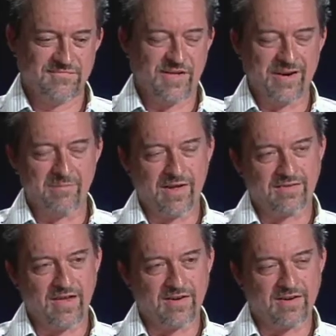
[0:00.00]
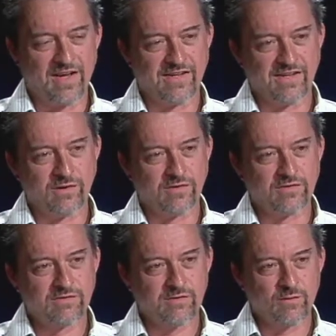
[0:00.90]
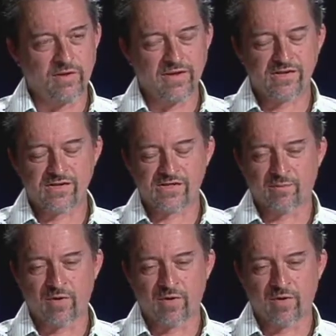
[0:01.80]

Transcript: didn't make that an ideal relationship.